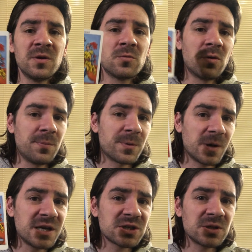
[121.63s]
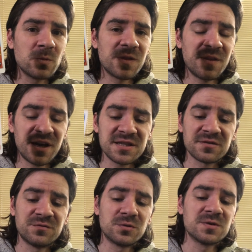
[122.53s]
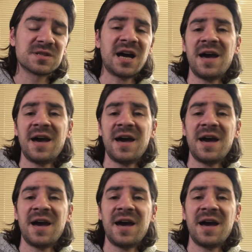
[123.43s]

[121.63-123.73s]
the cooperation with the Knights of Wands,